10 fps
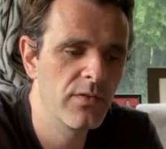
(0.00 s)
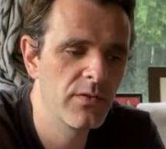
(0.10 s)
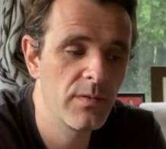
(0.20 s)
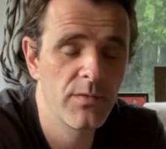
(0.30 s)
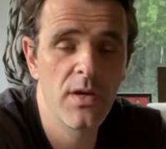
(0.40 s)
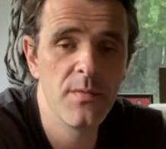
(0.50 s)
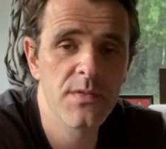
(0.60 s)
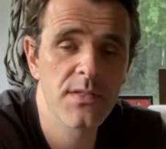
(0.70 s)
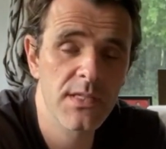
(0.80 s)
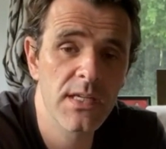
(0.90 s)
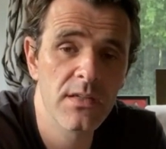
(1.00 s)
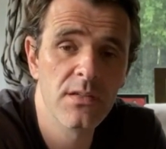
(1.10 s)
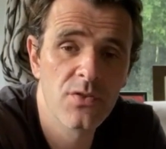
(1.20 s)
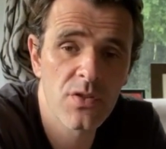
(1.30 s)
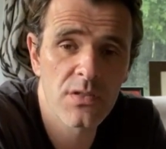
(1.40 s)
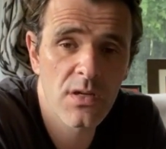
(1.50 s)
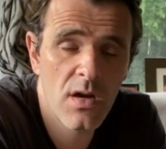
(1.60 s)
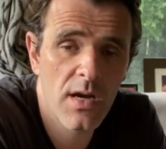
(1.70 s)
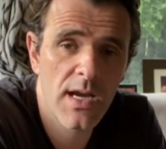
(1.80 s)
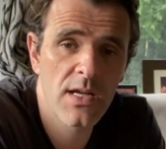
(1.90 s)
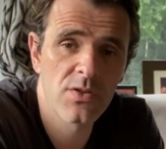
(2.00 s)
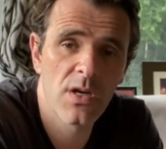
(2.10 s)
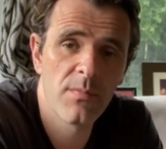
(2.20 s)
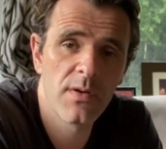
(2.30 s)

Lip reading: sometimes the skin just can't catch up,